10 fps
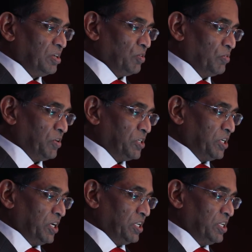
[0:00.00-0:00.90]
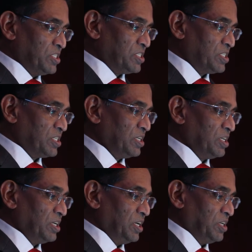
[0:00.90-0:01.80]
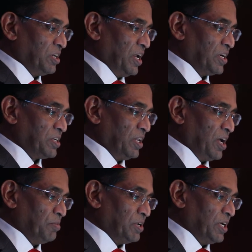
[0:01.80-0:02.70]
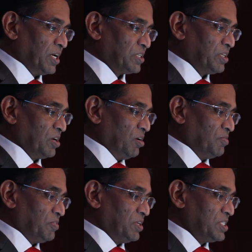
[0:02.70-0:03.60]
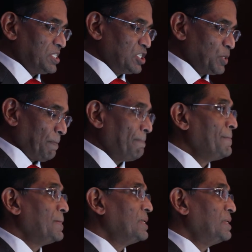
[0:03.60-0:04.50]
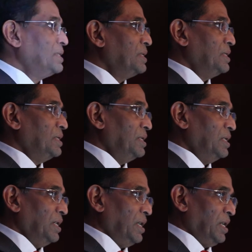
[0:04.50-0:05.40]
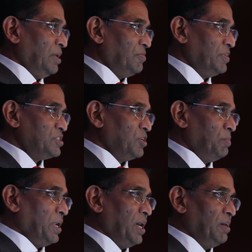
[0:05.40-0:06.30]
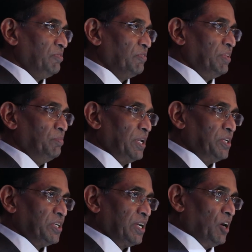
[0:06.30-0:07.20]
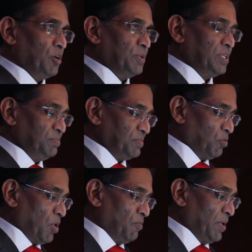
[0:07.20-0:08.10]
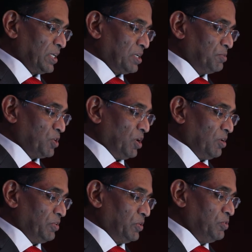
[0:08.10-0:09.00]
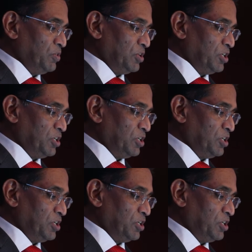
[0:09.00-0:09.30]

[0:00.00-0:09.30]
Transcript: to officiate this International Harm Reduction Conference. And first, on behalf of the Malaysian government, a warm welcome to all of you,